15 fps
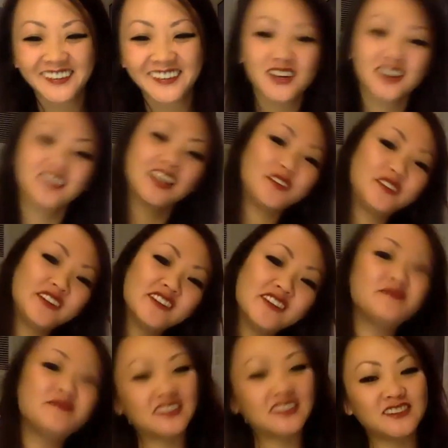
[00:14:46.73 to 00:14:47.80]
collaborative,
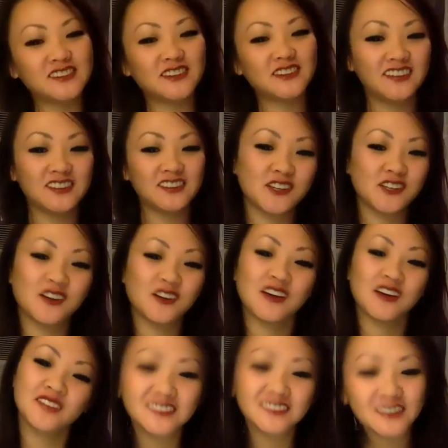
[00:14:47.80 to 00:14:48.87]
but the star of the show. I
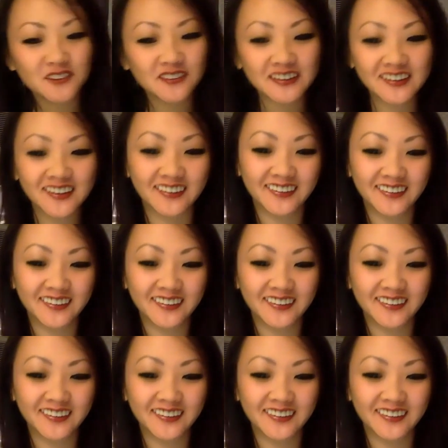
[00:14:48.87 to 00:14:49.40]
mean, why not?